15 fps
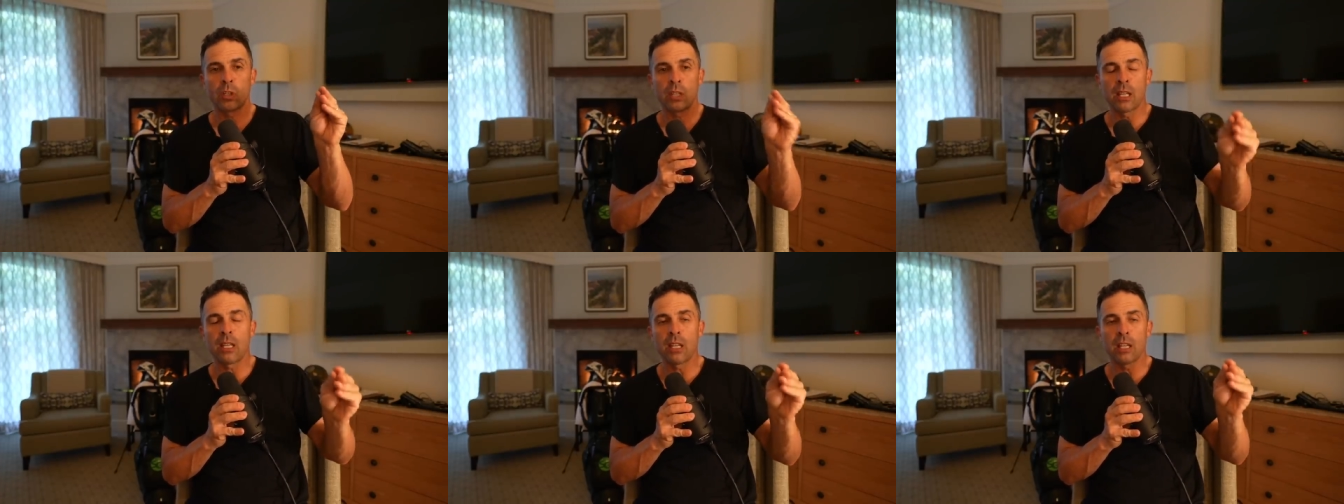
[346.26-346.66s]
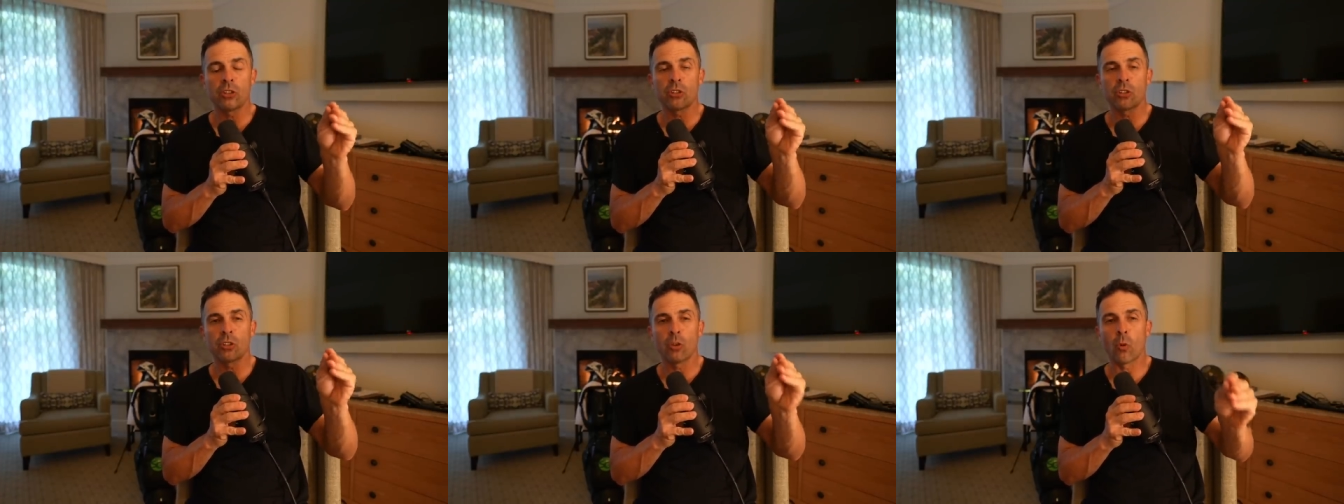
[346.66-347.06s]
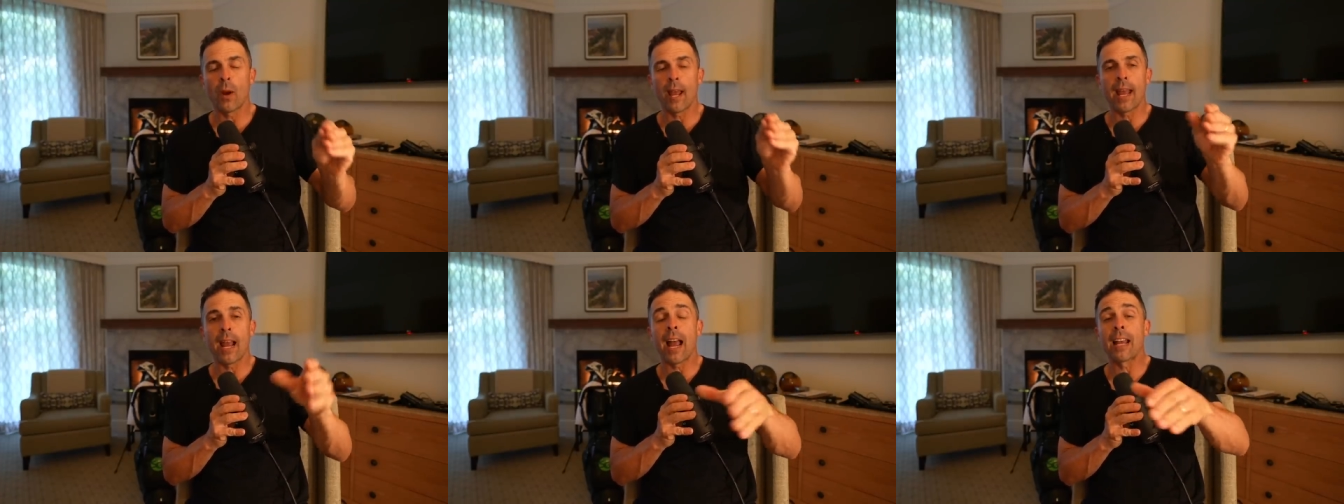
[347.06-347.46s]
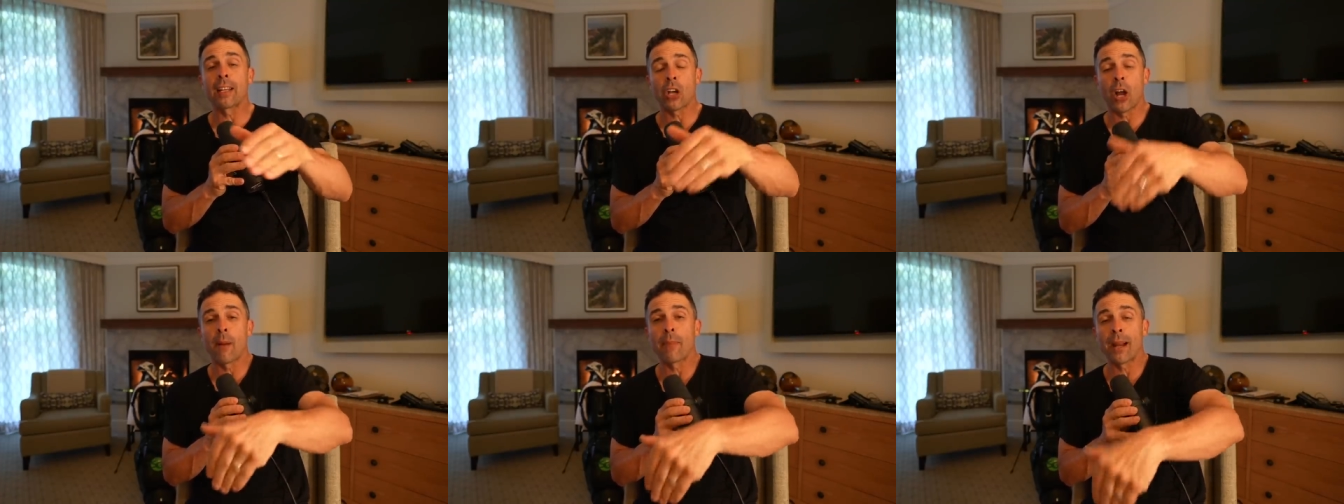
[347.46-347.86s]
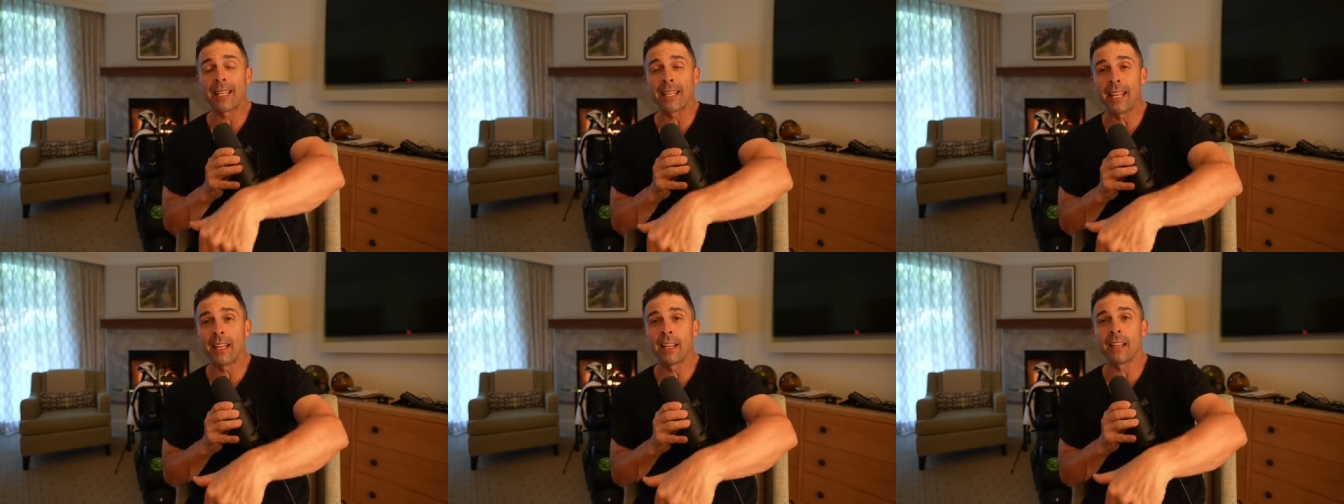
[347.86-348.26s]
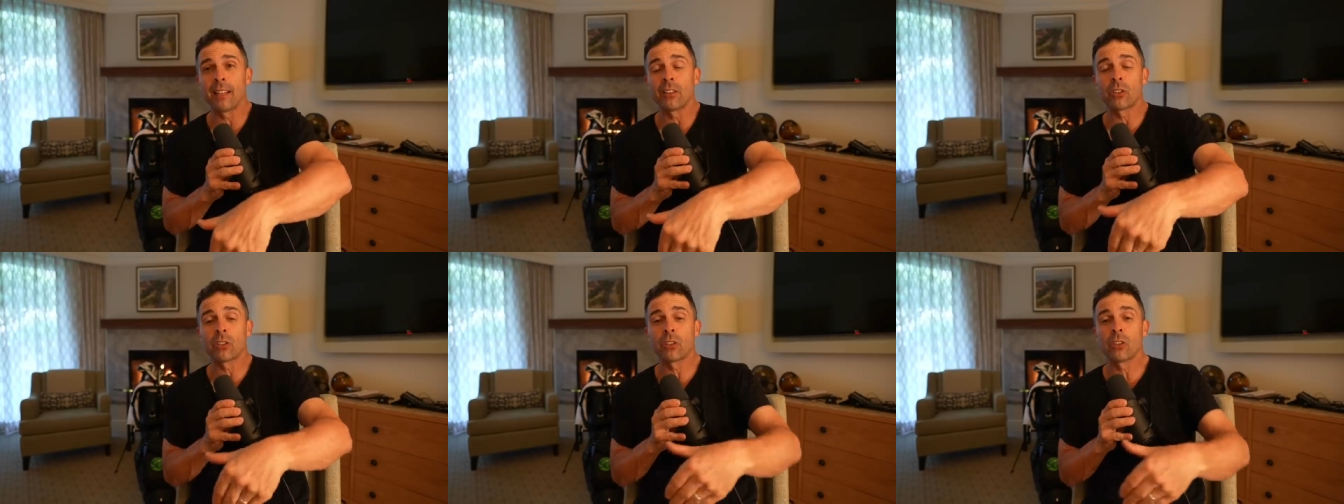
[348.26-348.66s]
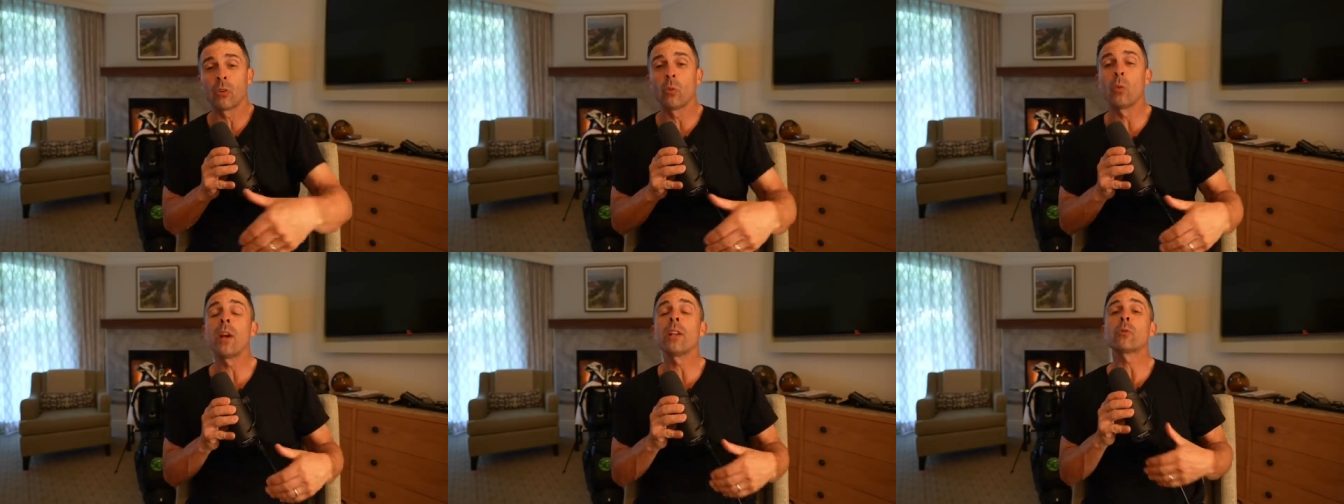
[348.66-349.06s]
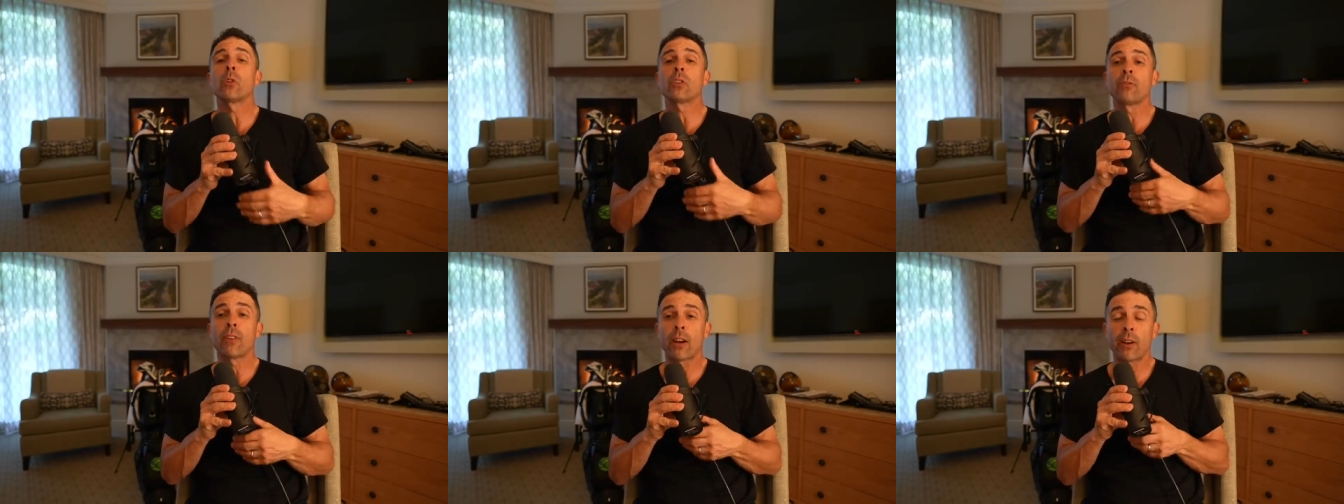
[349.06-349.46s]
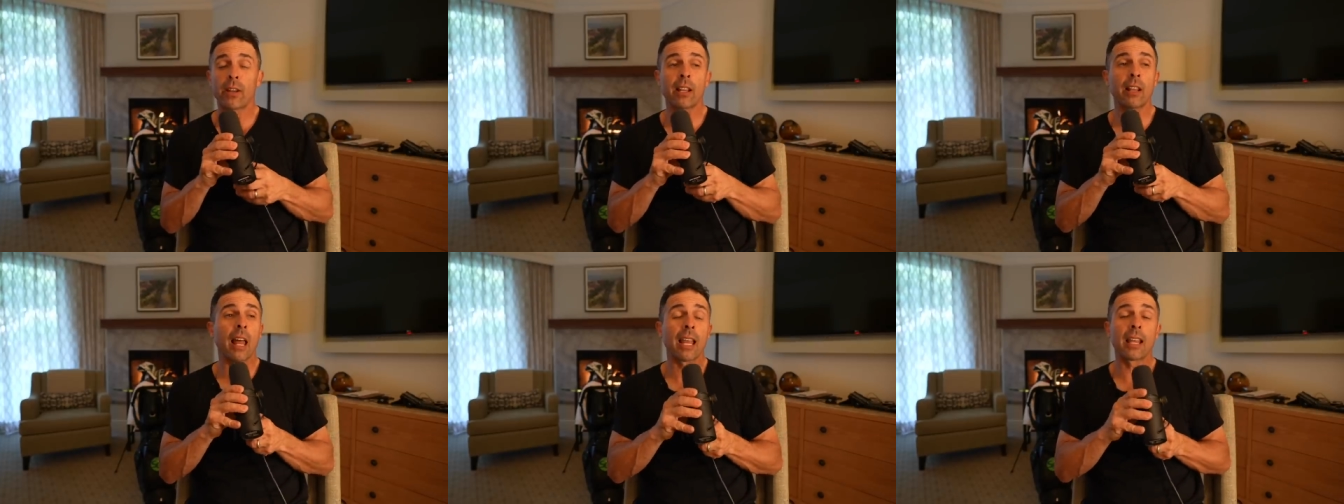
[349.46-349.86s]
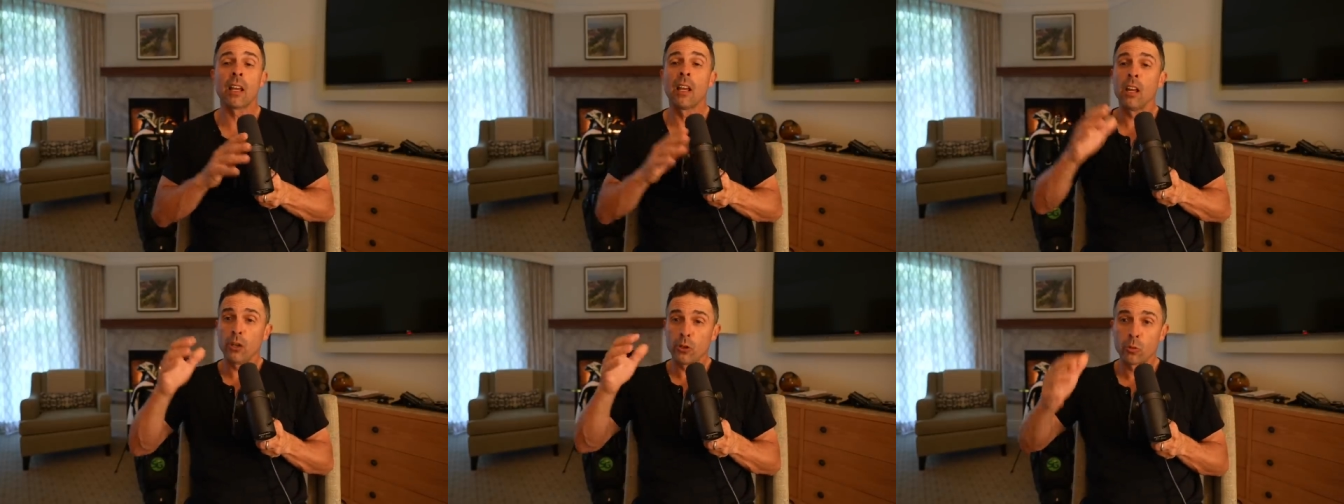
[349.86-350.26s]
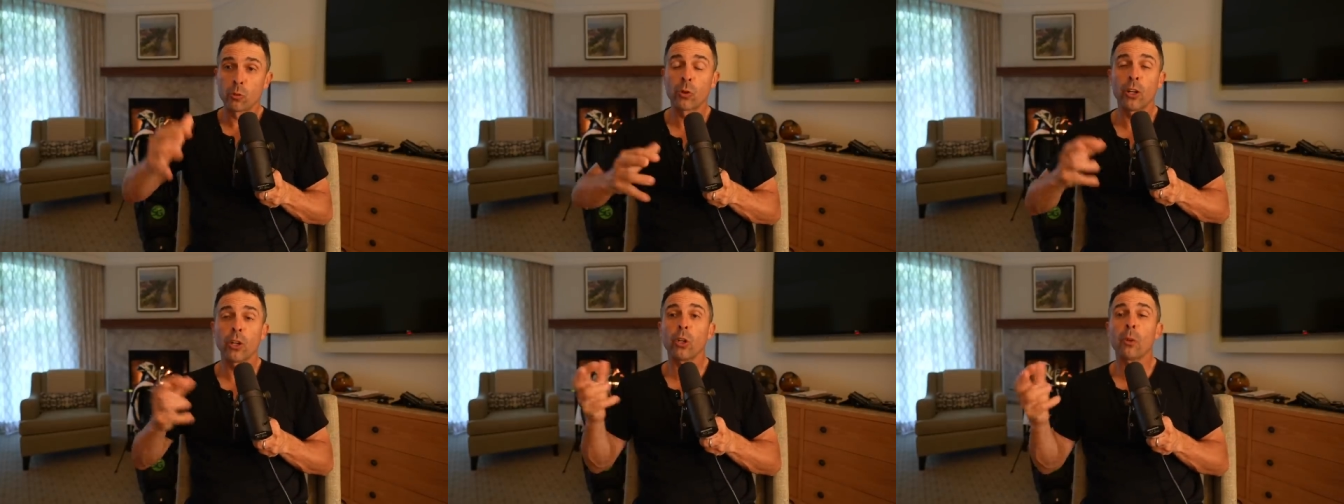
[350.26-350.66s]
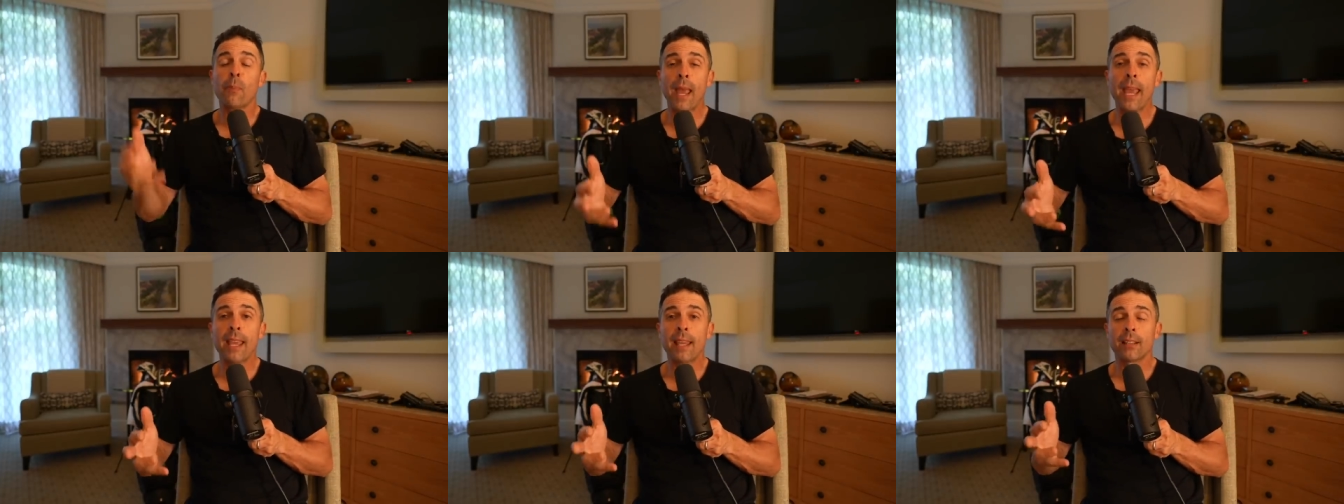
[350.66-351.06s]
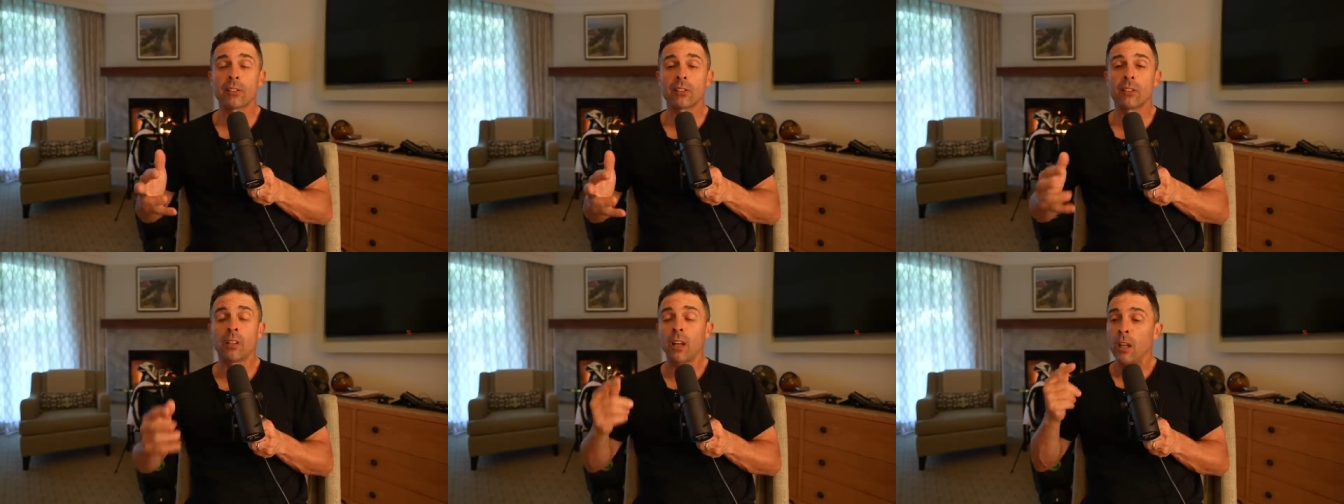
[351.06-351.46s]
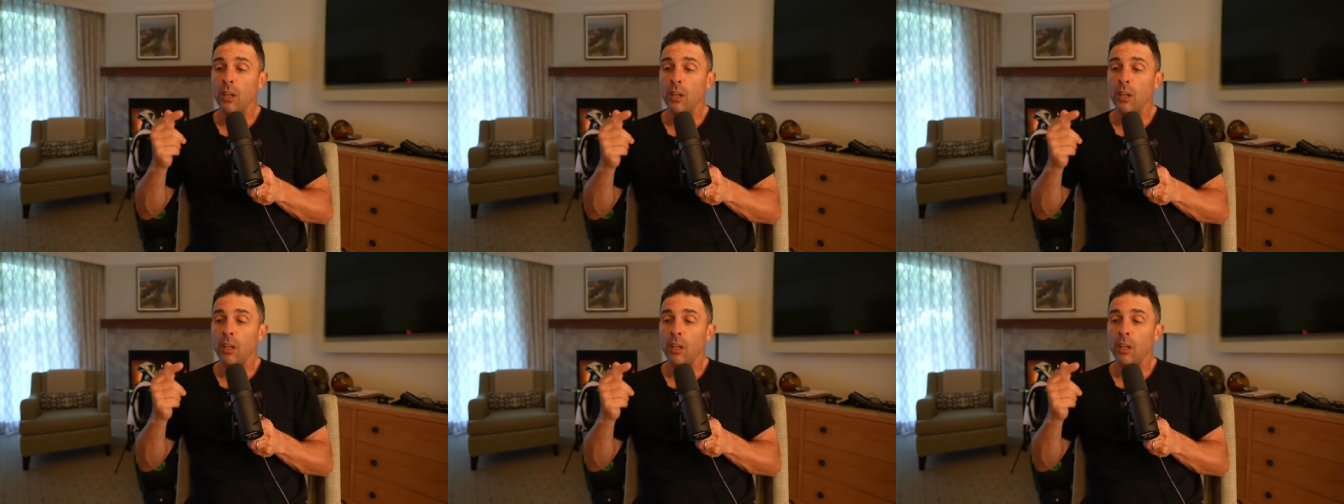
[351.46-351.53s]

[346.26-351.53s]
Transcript: teach the way I taught my kids, which was very like drill based.